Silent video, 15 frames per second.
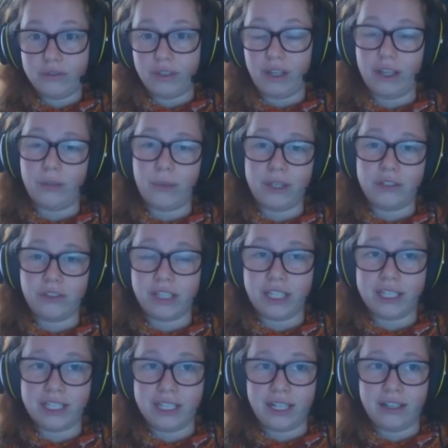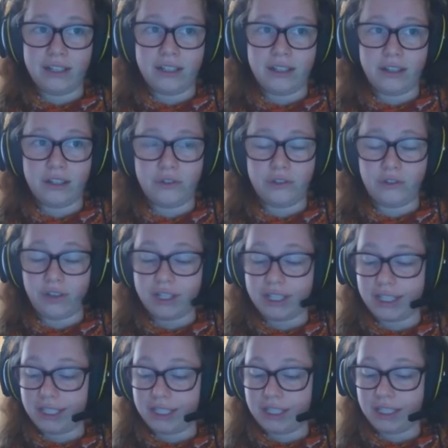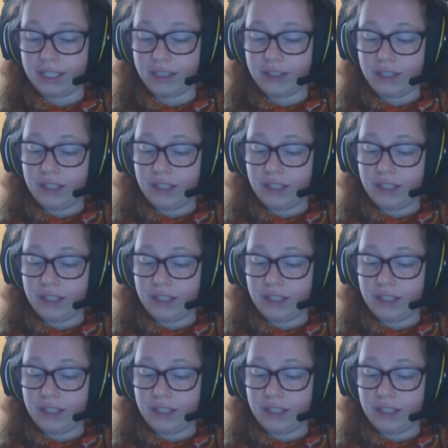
I went on the internet and kind of translated it.